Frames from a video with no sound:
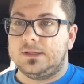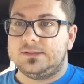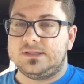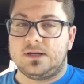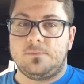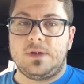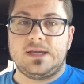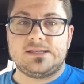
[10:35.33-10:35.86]

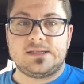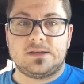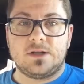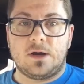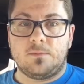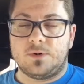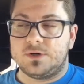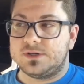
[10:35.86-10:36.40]
did amazing
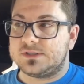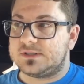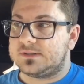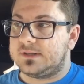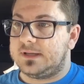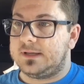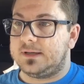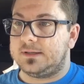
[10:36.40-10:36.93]
numbers,
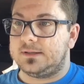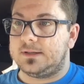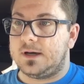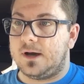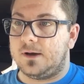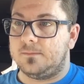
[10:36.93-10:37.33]
and